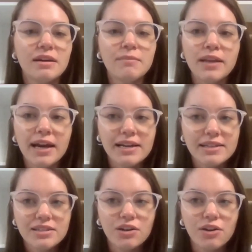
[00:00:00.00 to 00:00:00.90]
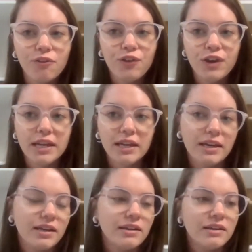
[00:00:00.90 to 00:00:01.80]
some nice,
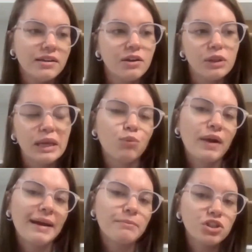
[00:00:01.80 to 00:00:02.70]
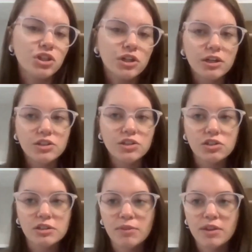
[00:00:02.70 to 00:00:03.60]
fitted like wrap shirts
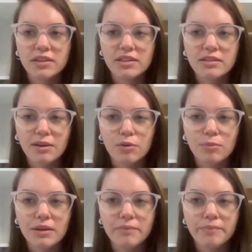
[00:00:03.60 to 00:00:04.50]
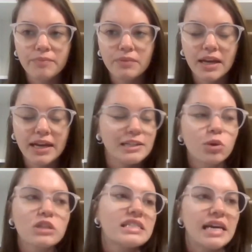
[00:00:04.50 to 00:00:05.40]
or something that would be, I guess,
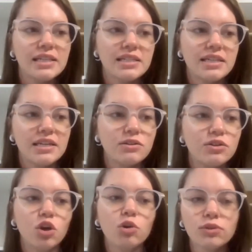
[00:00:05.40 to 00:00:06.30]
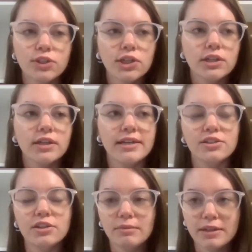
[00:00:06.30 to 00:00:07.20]
more sexy, don't look
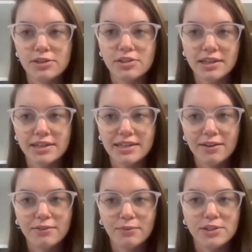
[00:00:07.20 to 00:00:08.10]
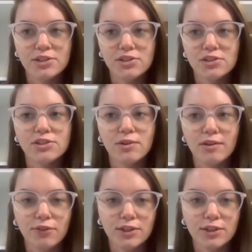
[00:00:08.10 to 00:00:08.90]
as good when you're sitting down, which is just so